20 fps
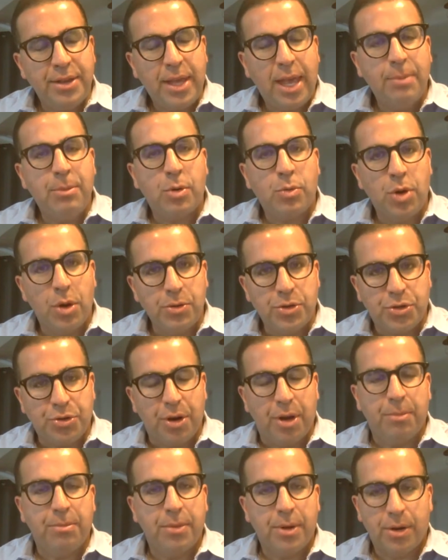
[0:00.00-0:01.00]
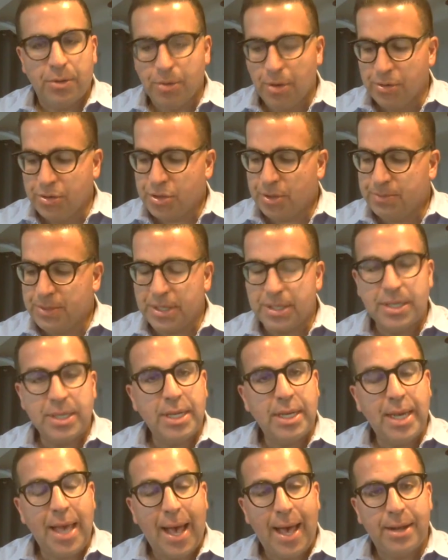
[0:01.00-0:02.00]
came a road trip to
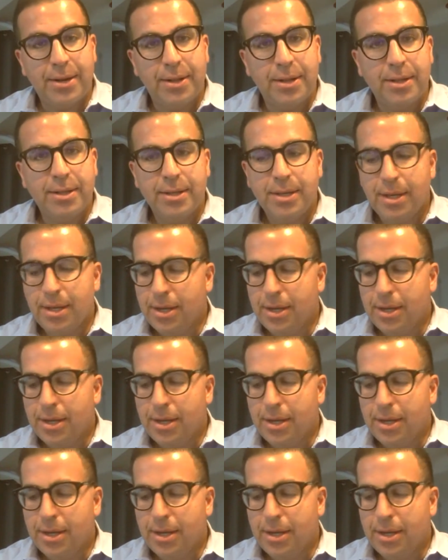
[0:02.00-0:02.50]
Seattle,